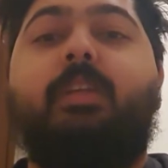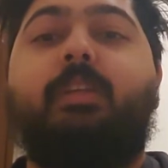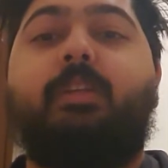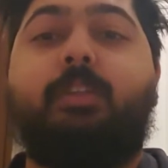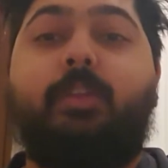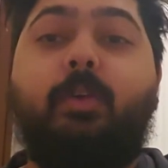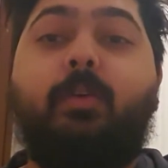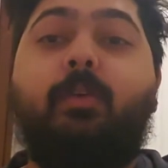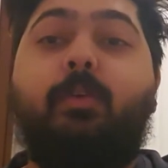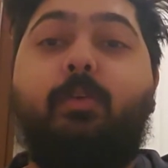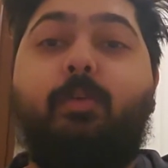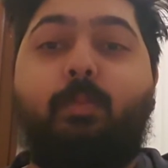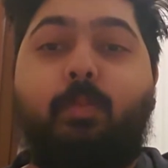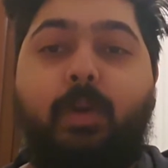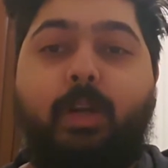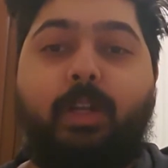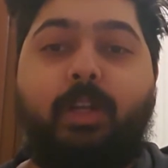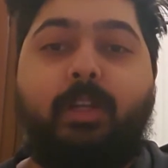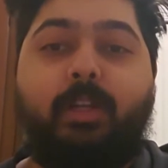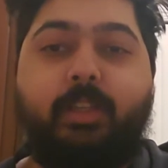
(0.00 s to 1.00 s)
Yo,
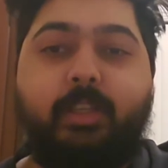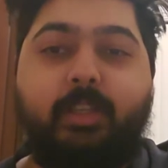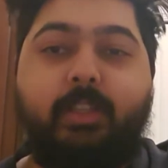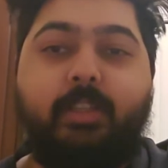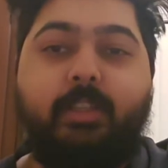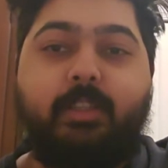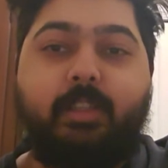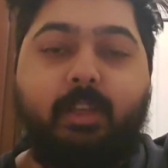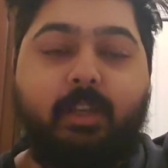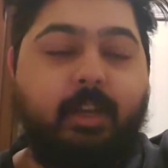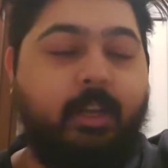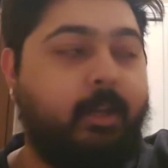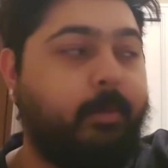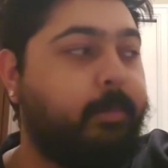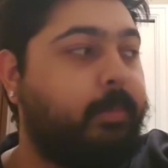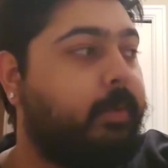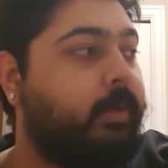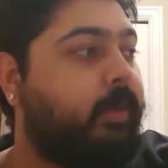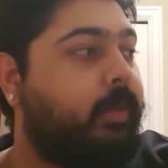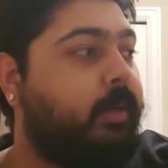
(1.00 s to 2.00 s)
what is up,
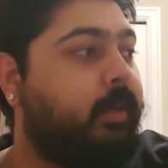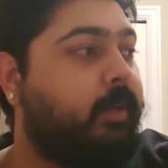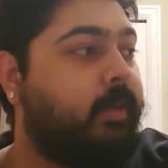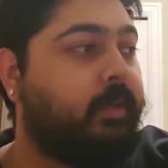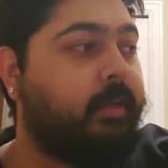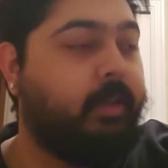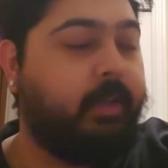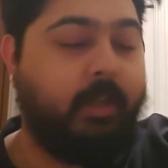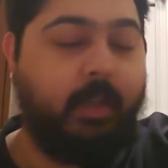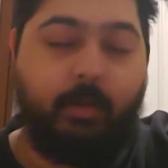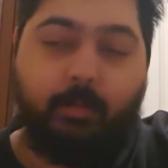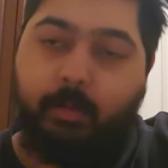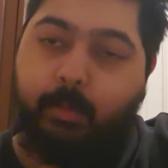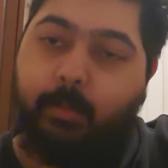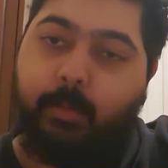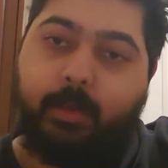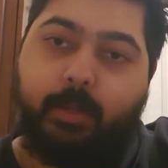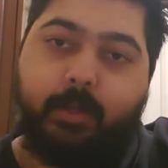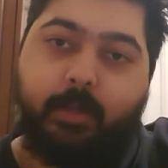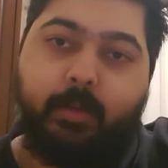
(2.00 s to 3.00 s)

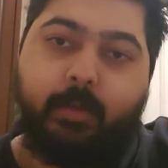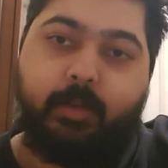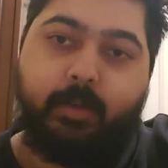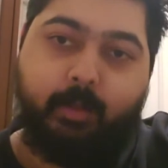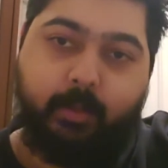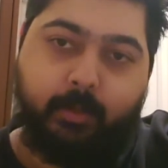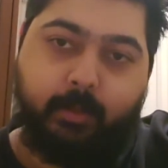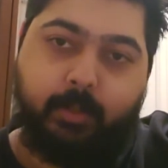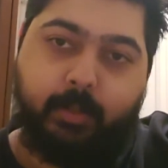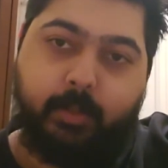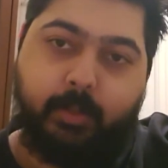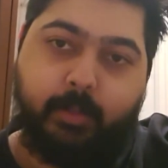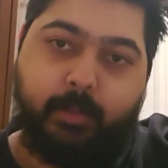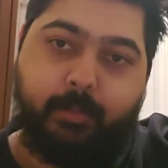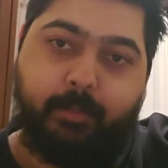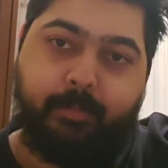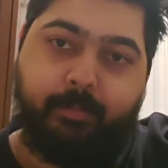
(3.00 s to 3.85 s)
everyone on YouTube?